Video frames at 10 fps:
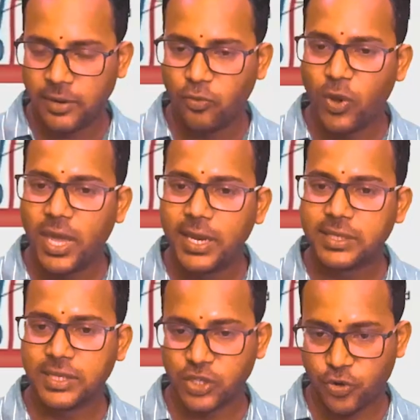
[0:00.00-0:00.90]

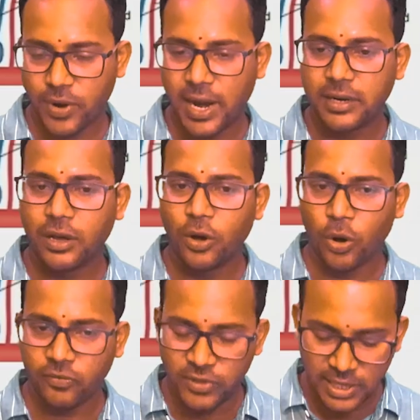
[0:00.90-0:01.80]
various strata
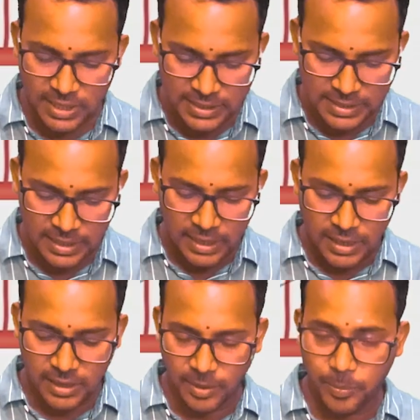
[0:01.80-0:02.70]
of these
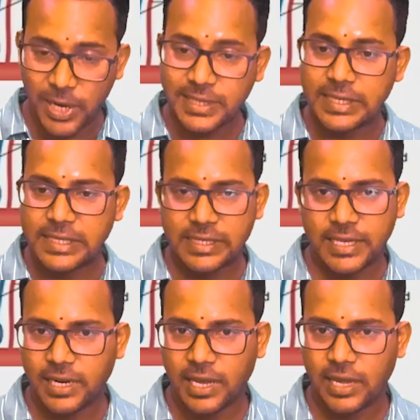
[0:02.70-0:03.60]
plexuses
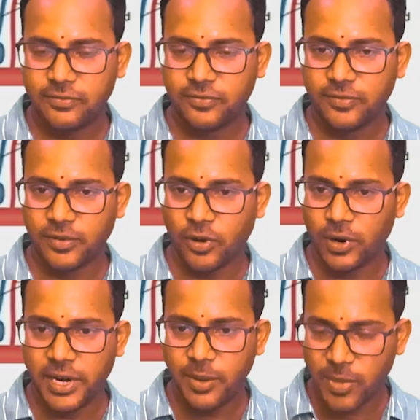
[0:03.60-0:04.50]
that I have
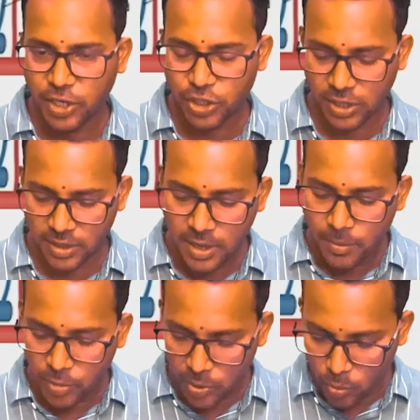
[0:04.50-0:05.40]
already mentioned,
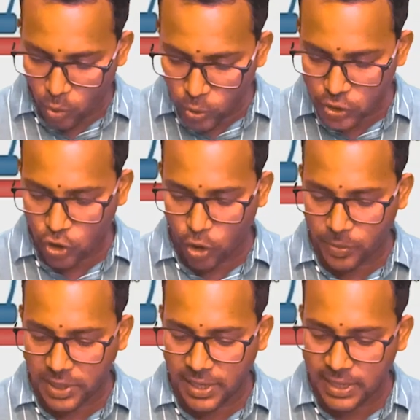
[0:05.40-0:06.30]
but most
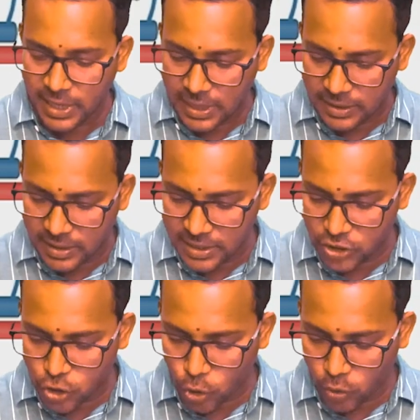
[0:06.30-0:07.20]
commonly these
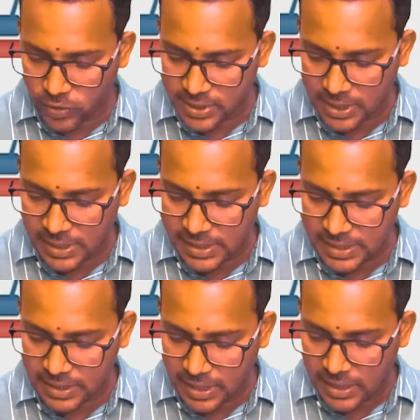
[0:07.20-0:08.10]
choke vessels,
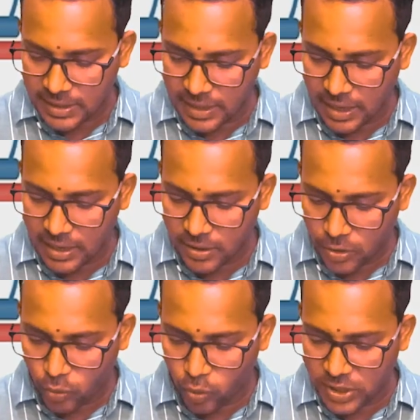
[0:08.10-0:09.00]
they are
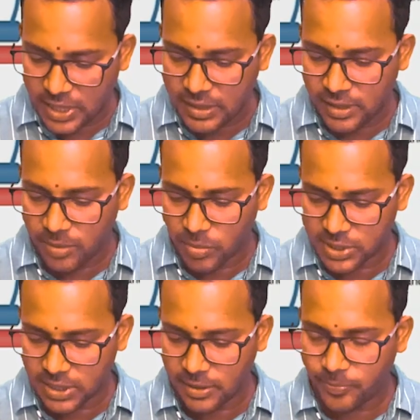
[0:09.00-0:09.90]
within the
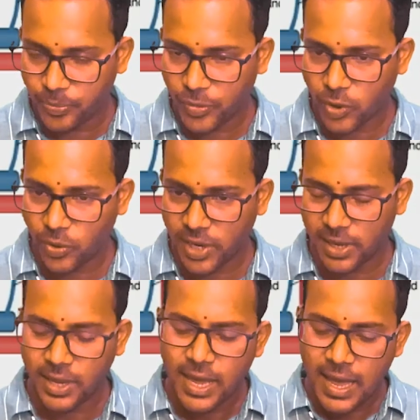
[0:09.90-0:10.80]
muscle.
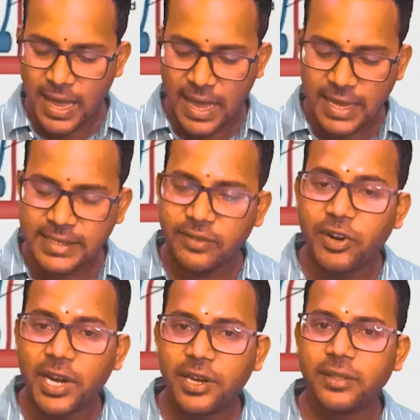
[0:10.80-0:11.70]
Okay, as
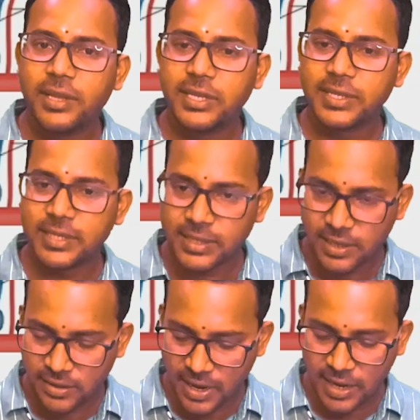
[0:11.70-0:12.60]
evident in this
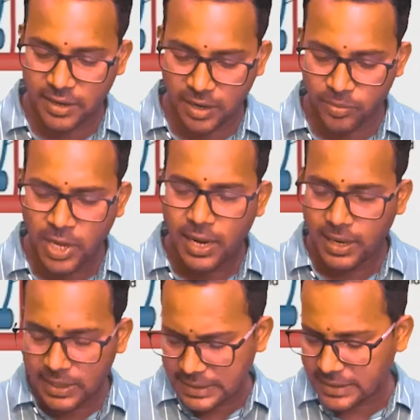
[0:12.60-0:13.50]
diagram,
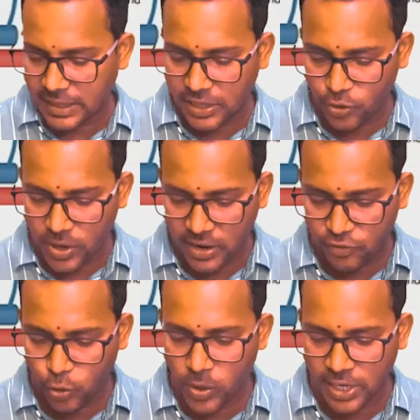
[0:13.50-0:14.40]
let us say you have
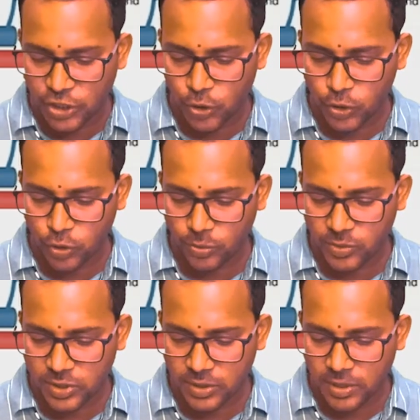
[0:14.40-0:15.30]
two angiosomes,